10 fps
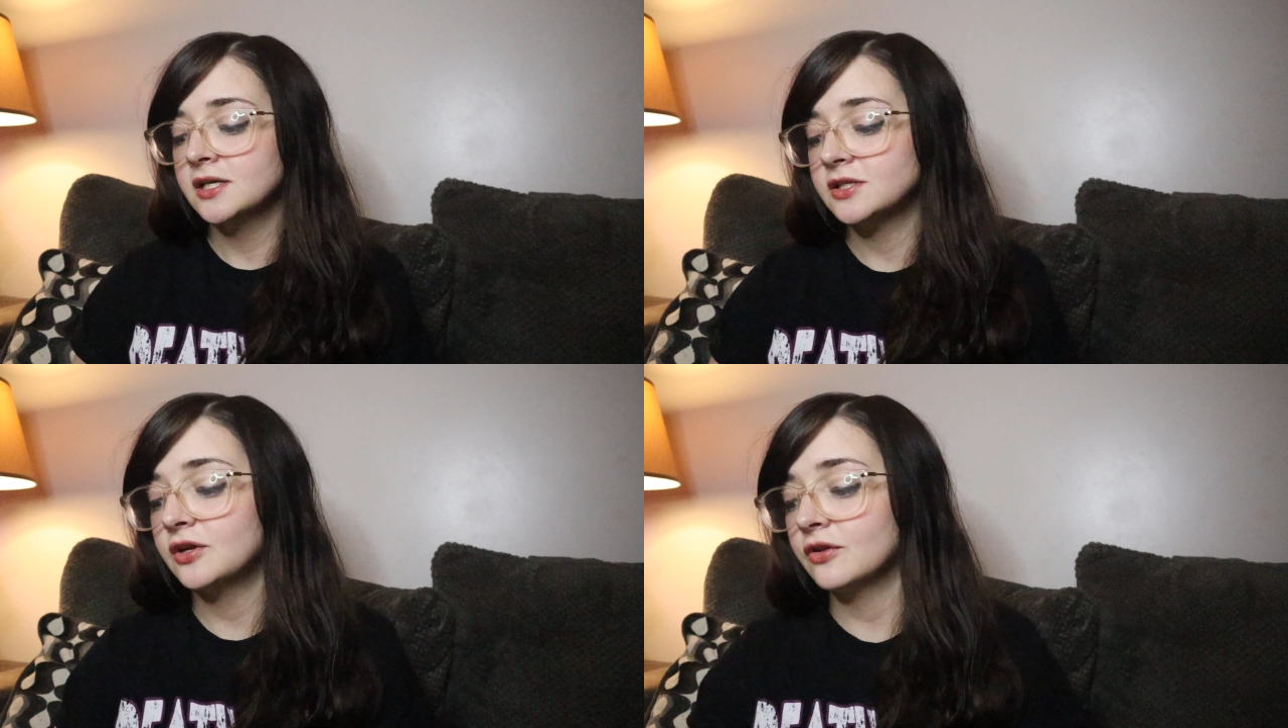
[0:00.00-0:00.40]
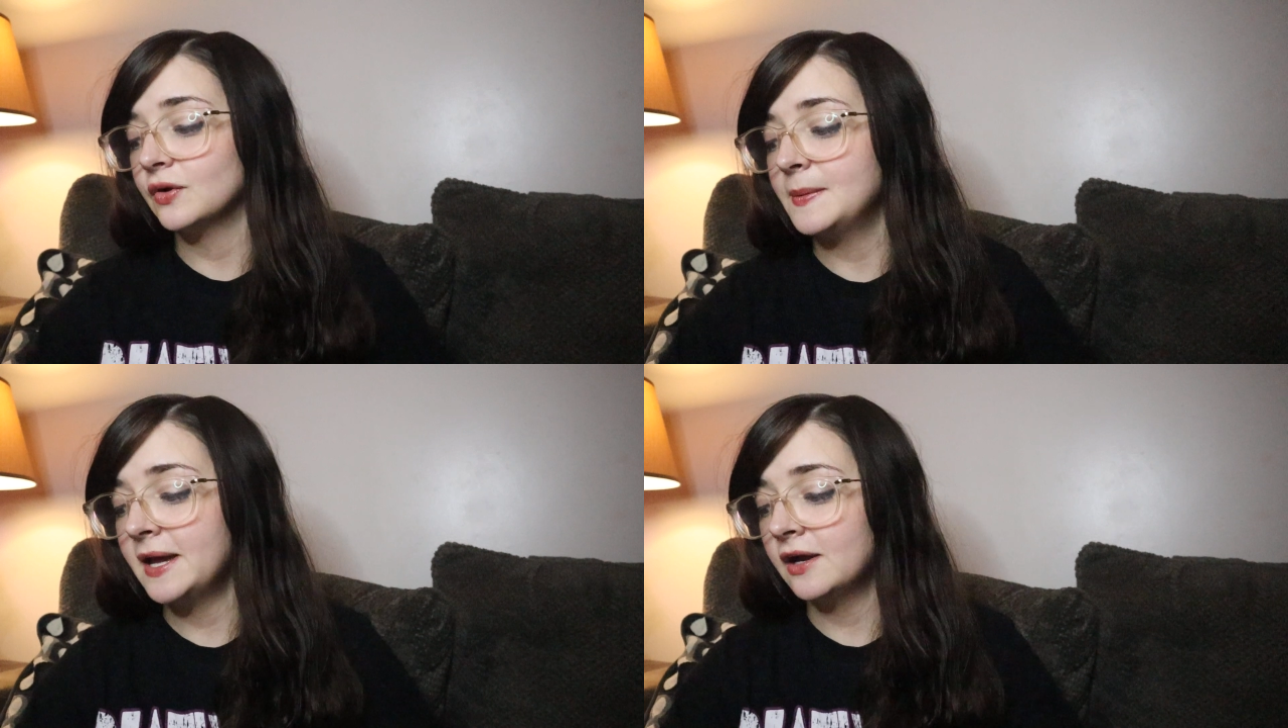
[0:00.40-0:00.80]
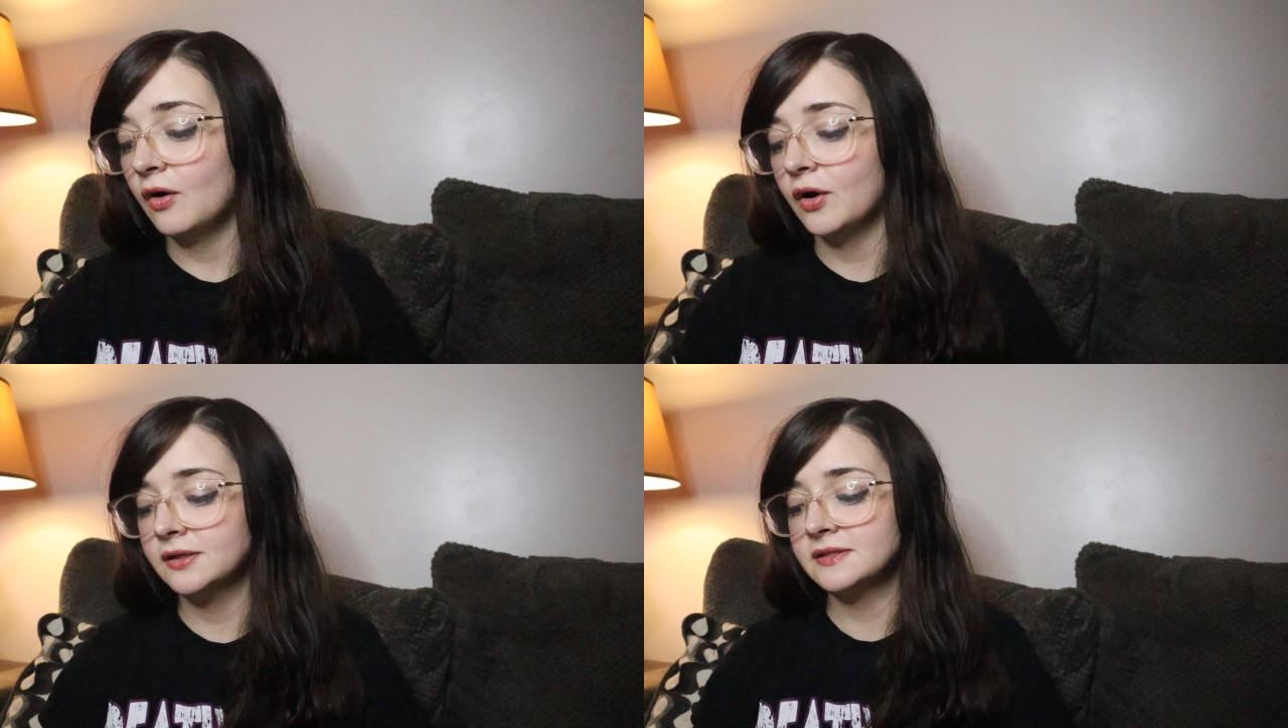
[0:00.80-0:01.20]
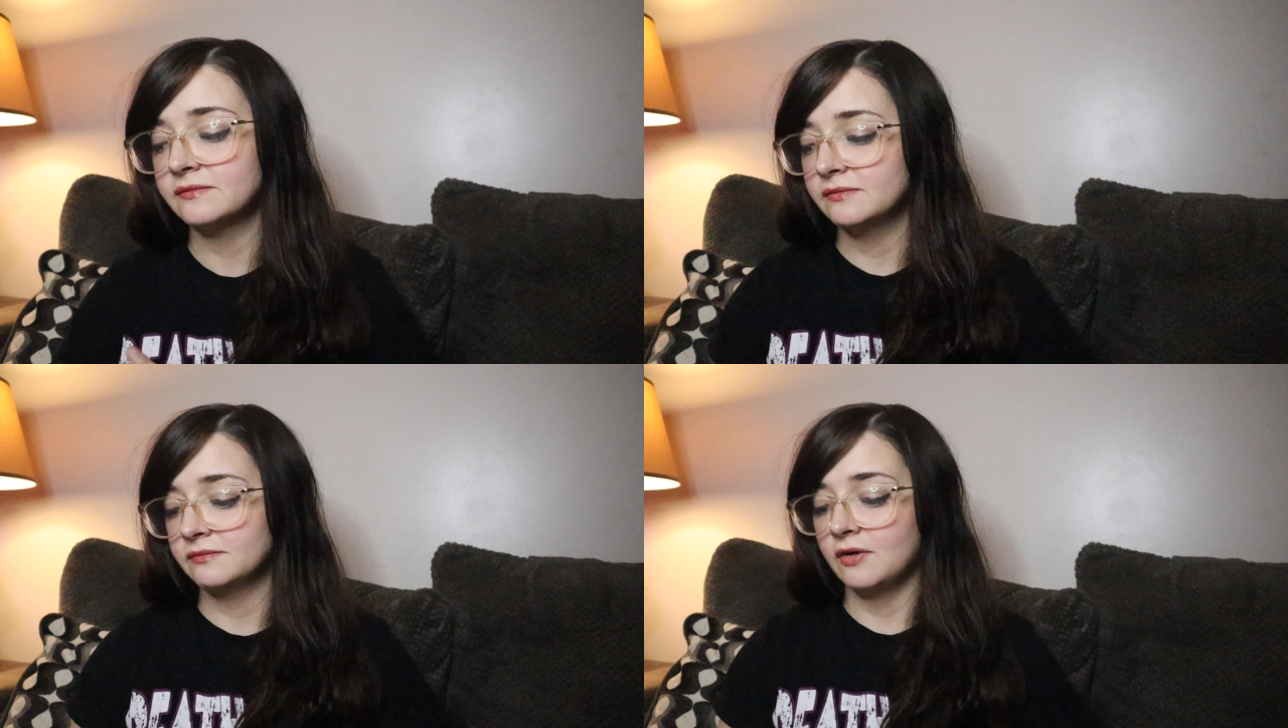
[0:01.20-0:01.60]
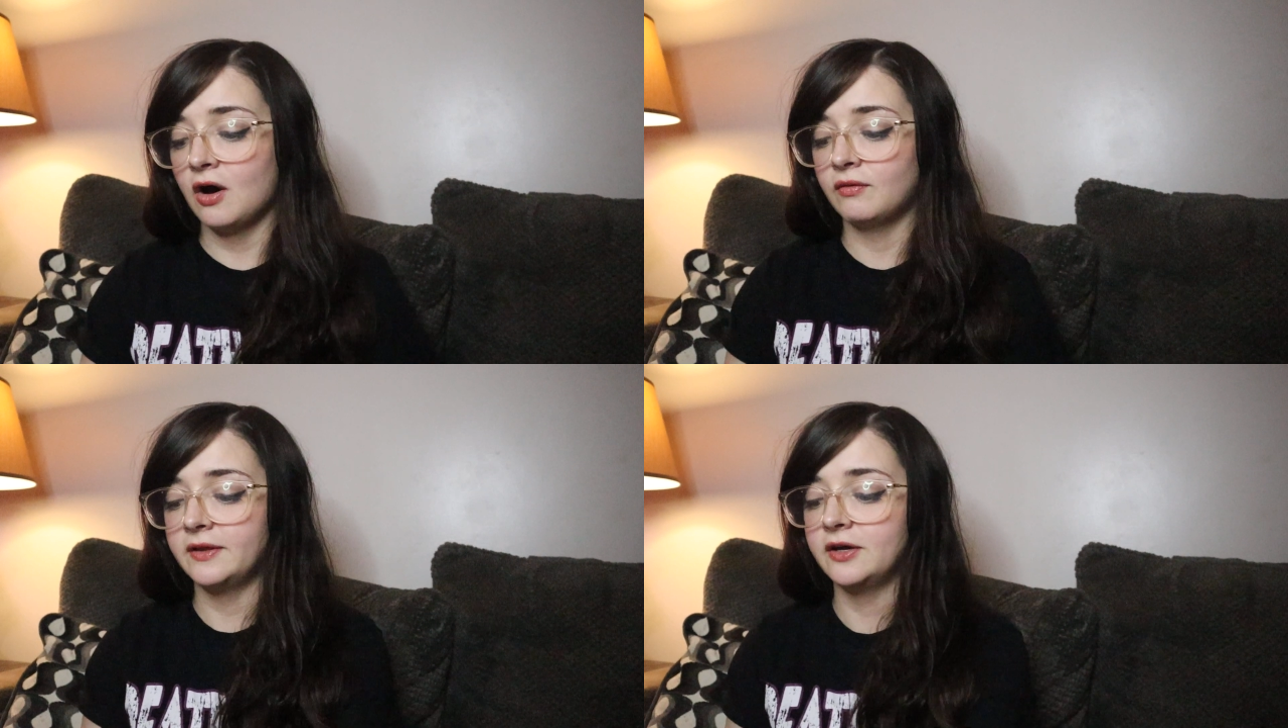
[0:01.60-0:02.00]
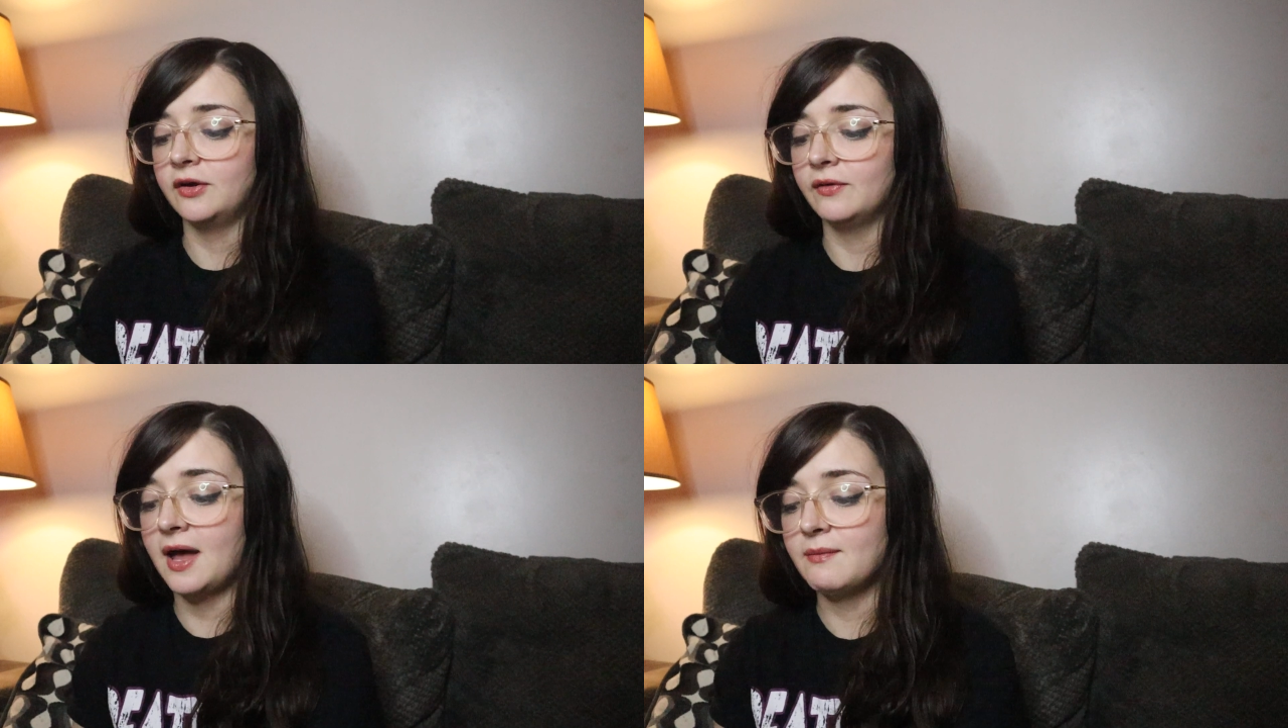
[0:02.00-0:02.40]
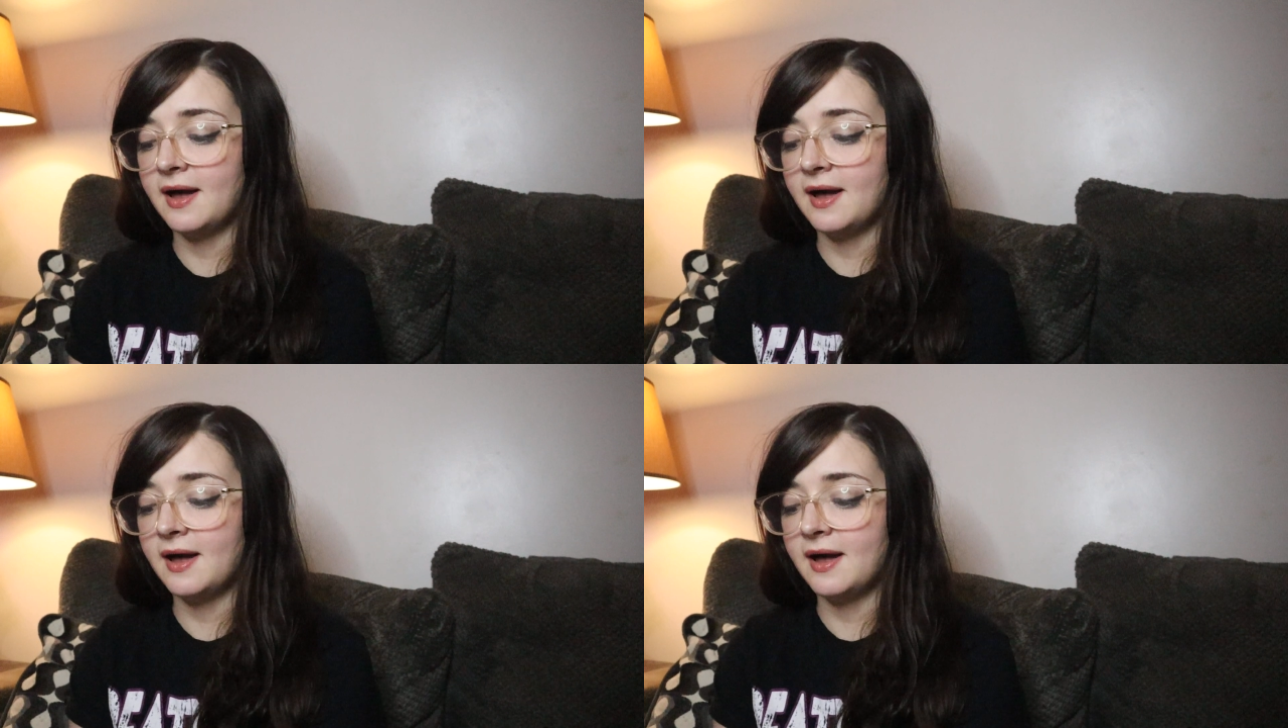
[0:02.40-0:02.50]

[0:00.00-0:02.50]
So your three main cards all really good, okay?